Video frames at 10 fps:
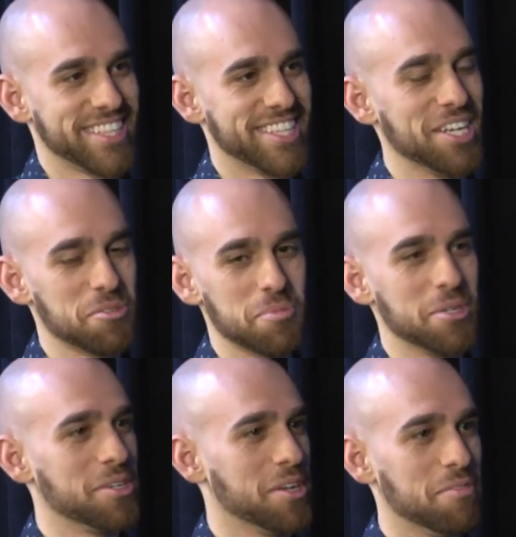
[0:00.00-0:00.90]
that's
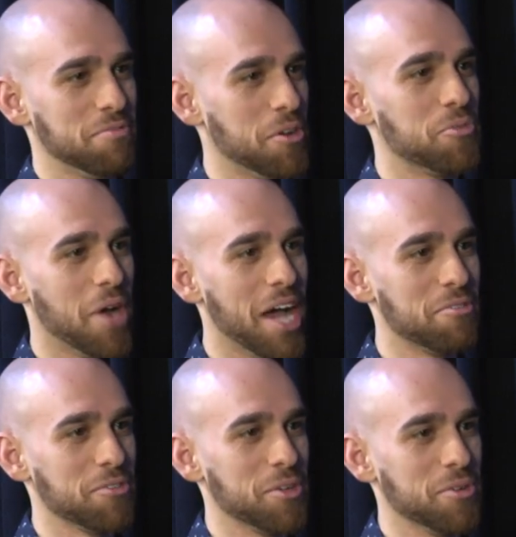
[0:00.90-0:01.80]
been a fun ride
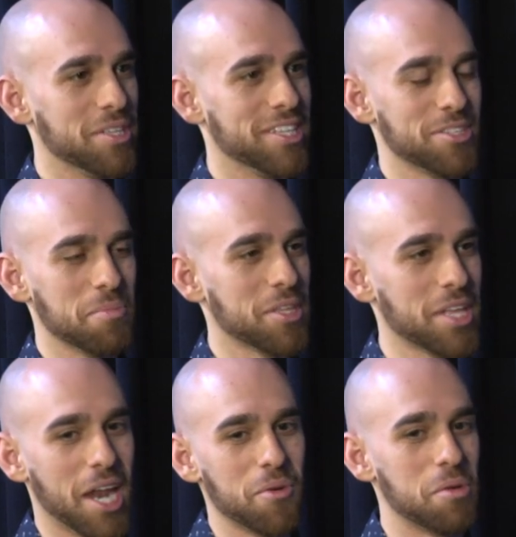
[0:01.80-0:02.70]
for you and something
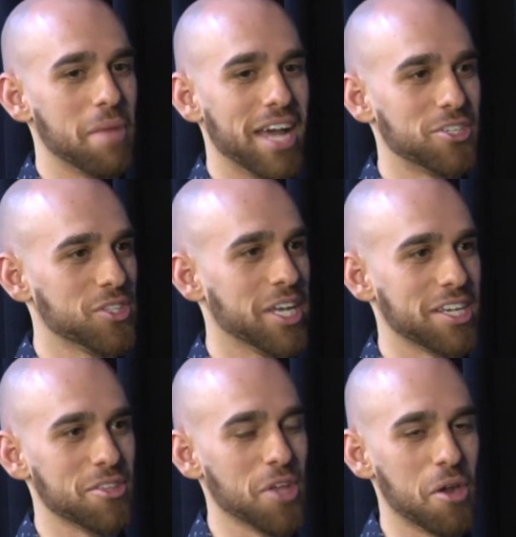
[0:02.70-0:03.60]
that I would imagine,
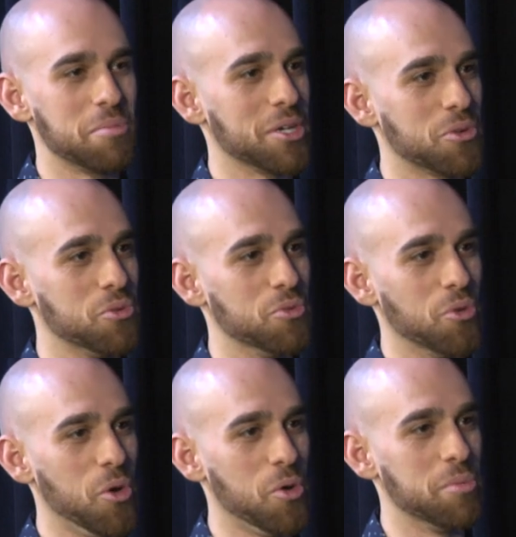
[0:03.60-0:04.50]
like, you thought it'd be a cool
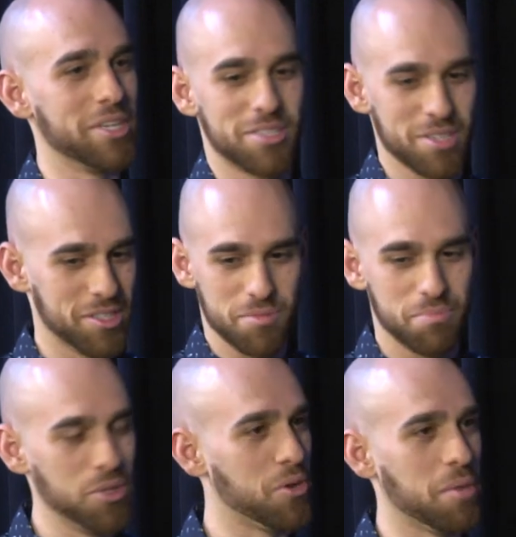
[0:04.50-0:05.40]
role, but it's
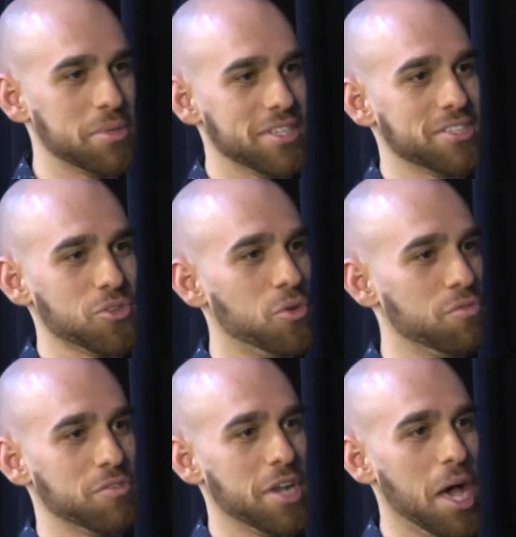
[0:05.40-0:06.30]
blown up into this whole
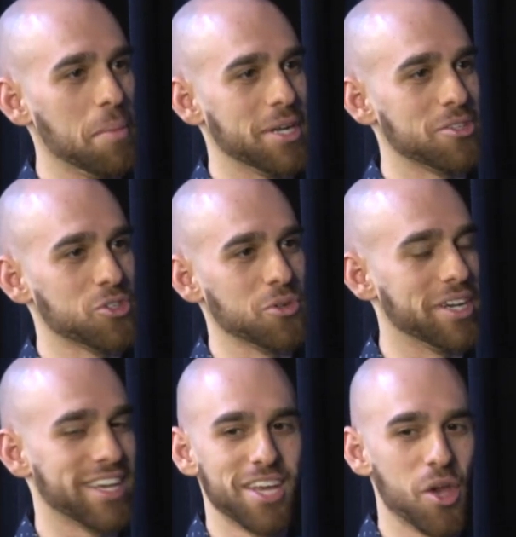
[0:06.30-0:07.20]
phenomenon. So,
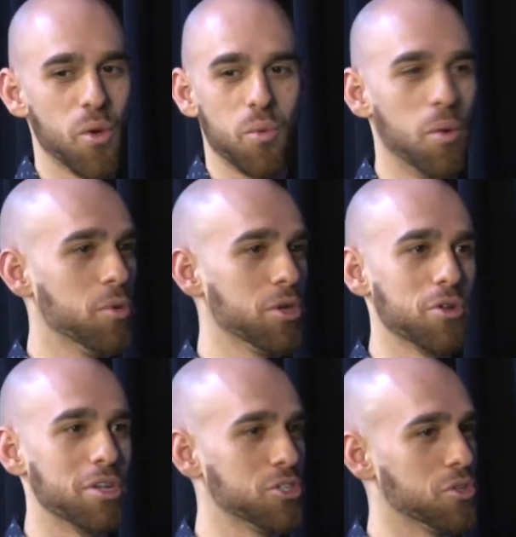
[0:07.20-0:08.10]
like, what were your
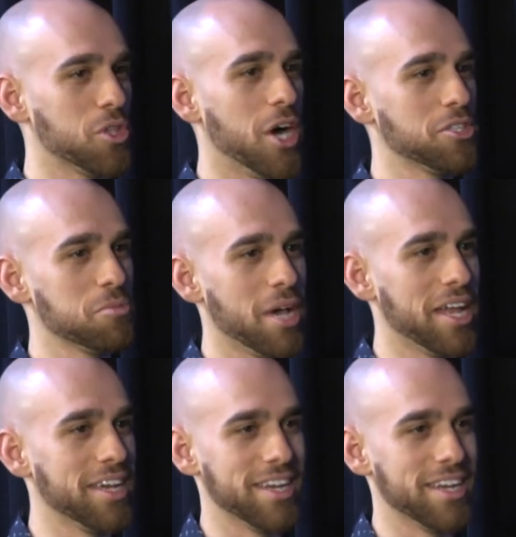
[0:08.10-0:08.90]
initial thoughts about it